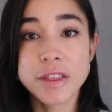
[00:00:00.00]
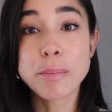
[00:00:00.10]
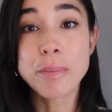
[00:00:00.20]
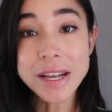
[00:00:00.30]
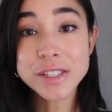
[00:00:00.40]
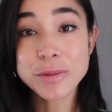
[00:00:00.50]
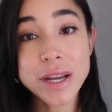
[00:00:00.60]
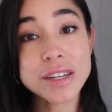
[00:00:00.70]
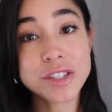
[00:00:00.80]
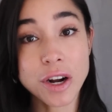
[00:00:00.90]
The best
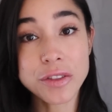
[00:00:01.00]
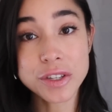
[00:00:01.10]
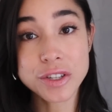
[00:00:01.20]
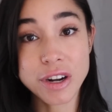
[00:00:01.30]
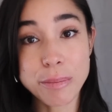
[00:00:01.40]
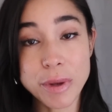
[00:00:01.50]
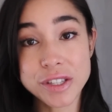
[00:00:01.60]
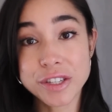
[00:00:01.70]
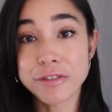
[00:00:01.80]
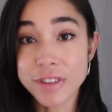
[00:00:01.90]
way to start this trip
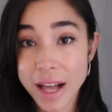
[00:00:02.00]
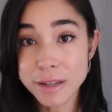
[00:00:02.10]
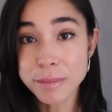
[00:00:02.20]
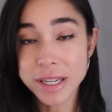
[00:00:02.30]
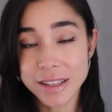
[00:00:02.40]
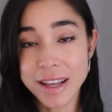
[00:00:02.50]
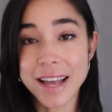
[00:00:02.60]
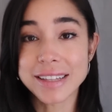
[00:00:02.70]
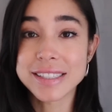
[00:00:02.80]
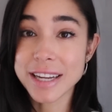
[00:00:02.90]
is to fly to Manila
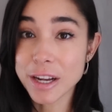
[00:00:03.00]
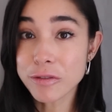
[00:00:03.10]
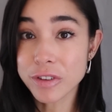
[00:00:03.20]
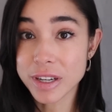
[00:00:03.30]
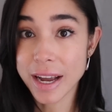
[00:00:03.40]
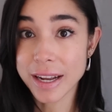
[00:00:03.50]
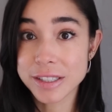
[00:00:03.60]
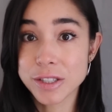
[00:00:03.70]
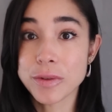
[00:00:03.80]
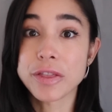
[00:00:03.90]
and stay
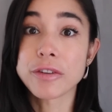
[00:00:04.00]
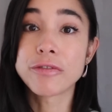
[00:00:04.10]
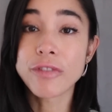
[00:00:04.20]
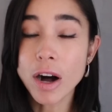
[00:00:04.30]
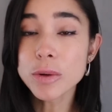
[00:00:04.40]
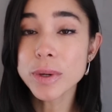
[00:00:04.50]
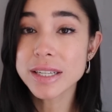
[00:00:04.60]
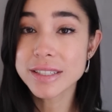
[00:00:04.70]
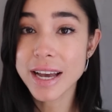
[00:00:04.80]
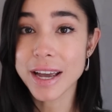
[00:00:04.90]
overnight so that the
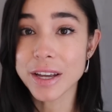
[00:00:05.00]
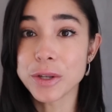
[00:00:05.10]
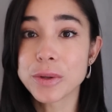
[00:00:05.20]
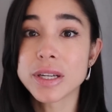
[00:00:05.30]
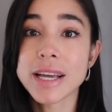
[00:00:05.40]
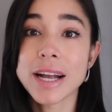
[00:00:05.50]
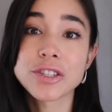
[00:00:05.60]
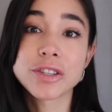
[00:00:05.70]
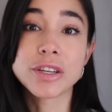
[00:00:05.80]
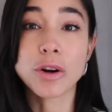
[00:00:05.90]
following day you can
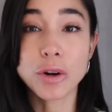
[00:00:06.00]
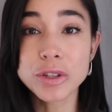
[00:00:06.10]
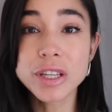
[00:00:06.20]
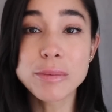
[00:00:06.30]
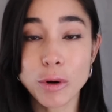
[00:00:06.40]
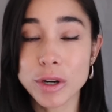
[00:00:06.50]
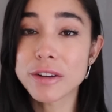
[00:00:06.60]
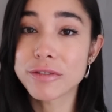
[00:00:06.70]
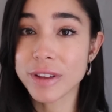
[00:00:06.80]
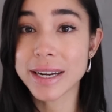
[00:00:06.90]
catch the early
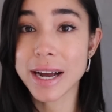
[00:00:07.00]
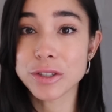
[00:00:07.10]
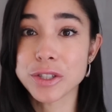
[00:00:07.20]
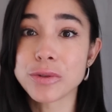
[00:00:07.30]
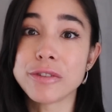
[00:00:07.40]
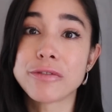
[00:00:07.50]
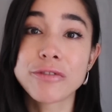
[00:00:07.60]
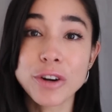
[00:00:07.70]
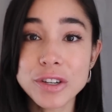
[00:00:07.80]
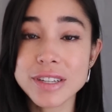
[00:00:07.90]
morning flight out to the
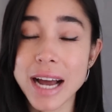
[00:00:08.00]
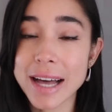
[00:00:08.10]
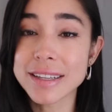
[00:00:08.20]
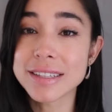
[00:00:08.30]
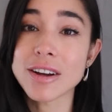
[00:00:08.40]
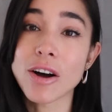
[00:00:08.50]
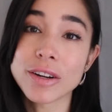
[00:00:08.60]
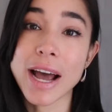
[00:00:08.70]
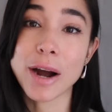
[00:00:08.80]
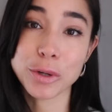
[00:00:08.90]
first island
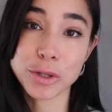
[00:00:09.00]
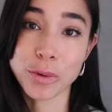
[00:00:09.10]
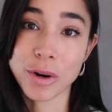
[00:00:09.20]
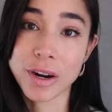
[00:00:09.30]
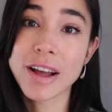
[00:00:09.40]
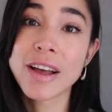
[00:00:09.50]
on our tour,